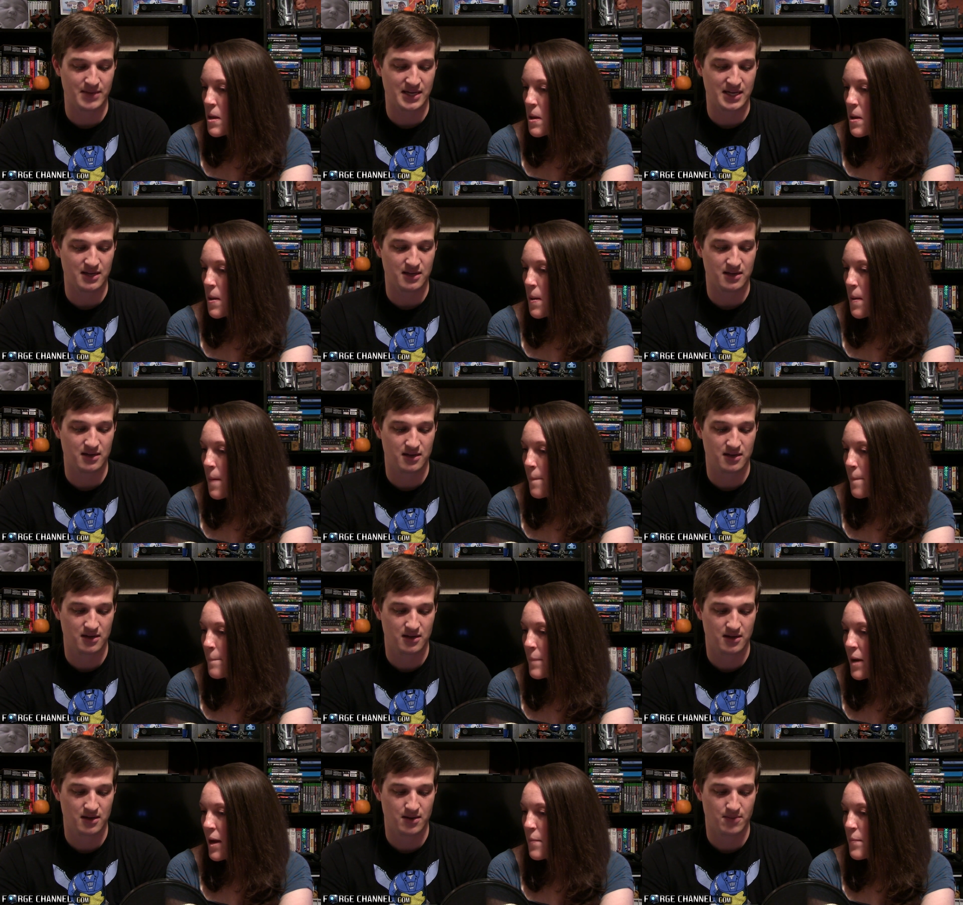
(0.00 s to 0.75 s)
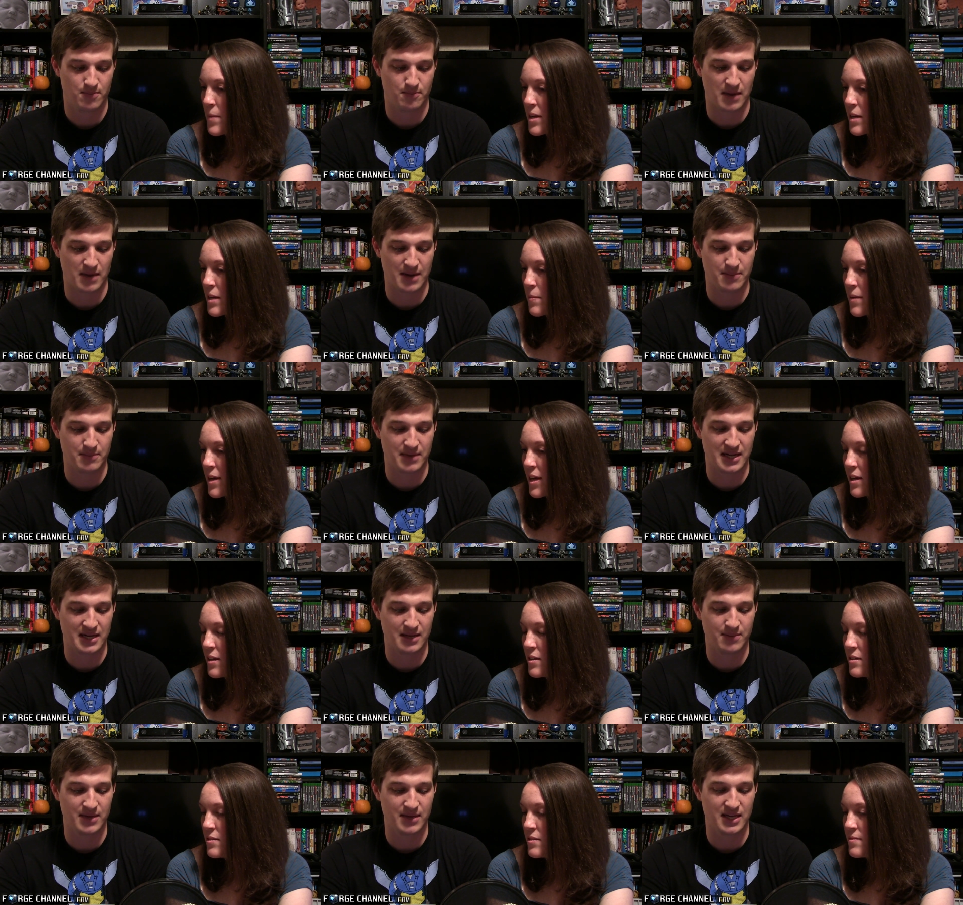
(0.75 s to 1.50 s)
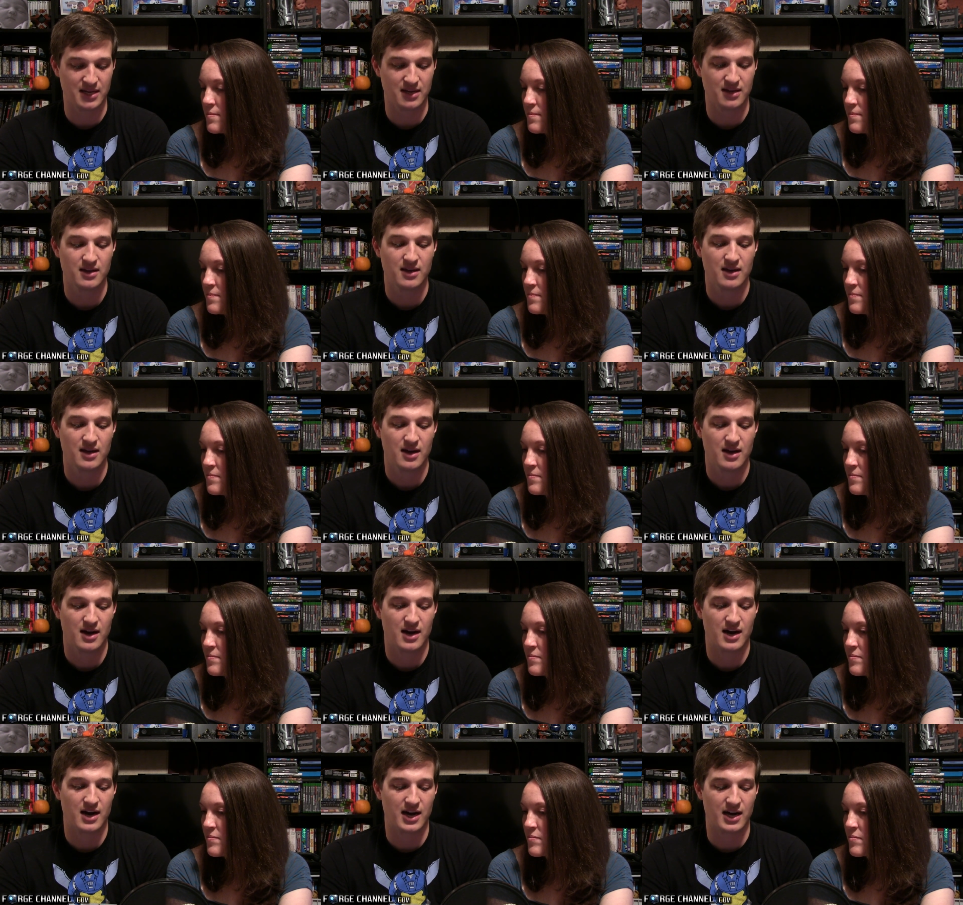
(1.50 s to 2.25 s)
Speaker 1: me.
Speaker 2: My mini. My mini
Speaker 1: me.
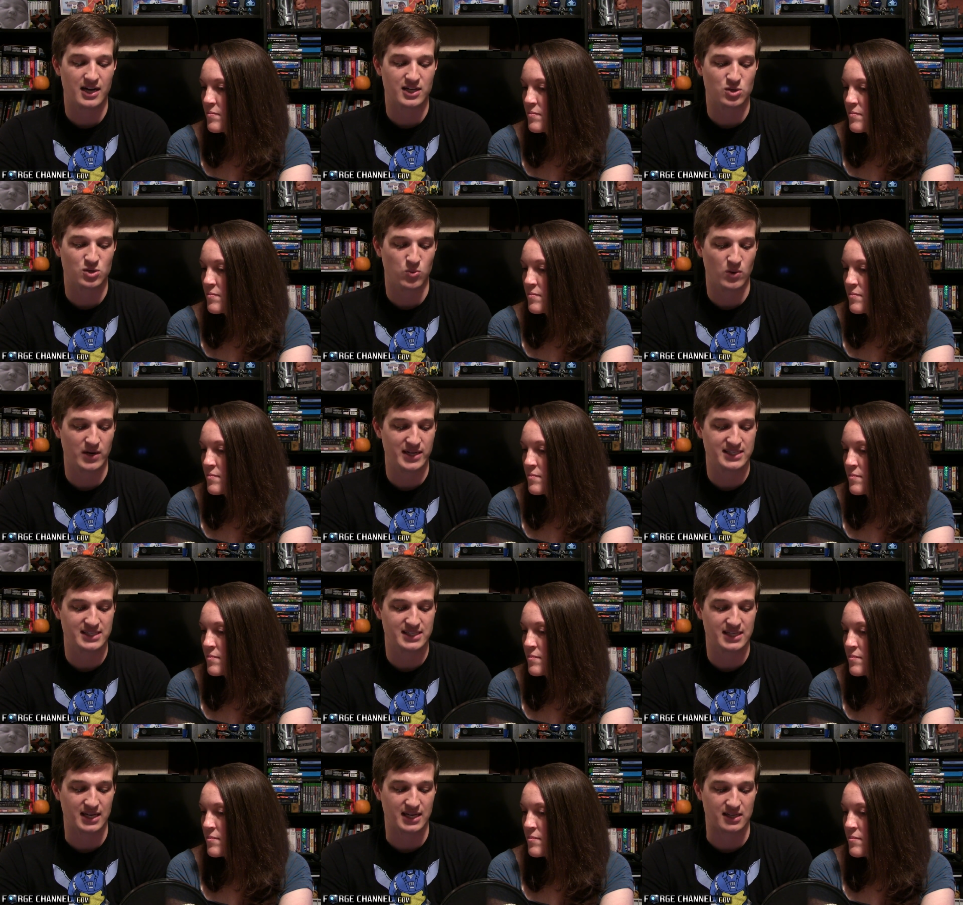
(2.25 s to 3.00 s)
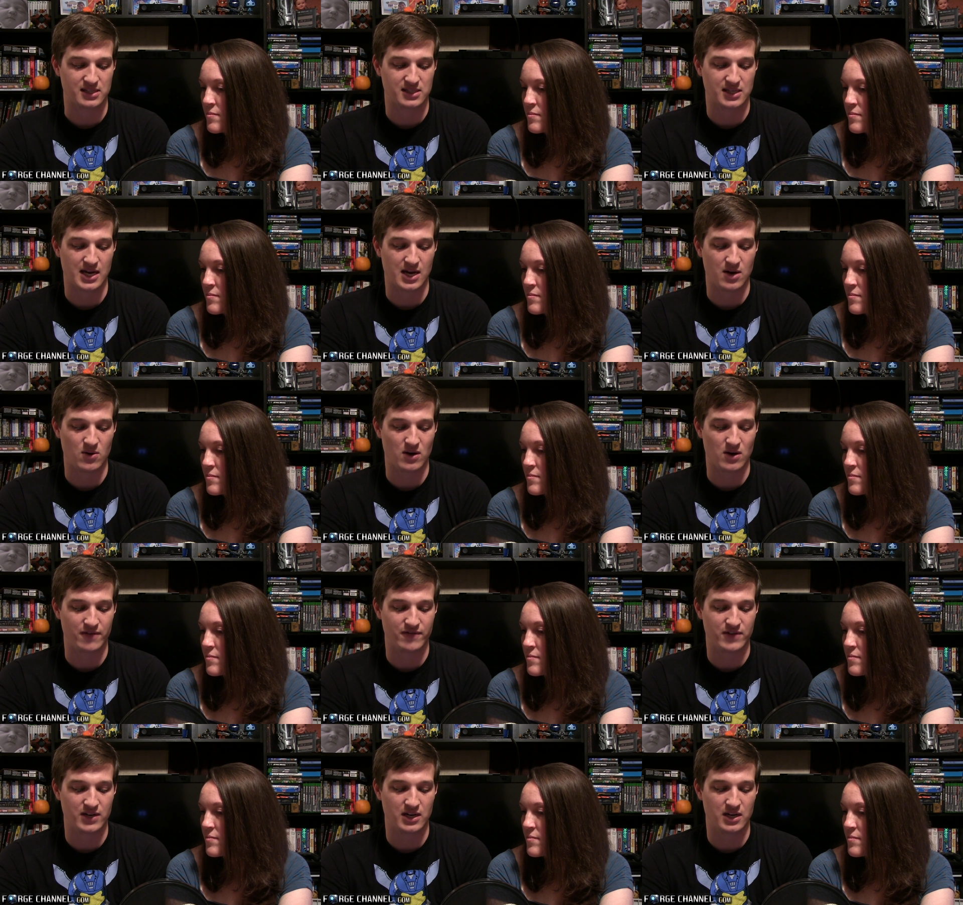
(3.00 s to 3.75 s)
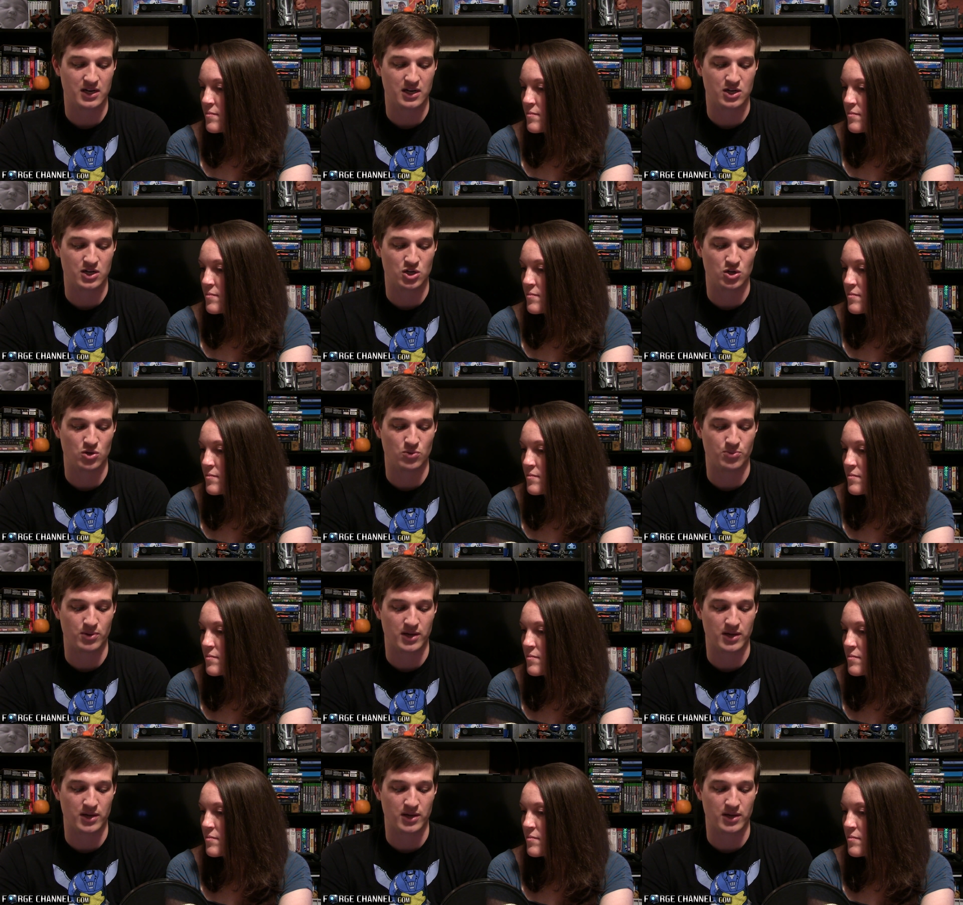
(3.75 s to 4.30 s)
Uh, 26. How often uh, do you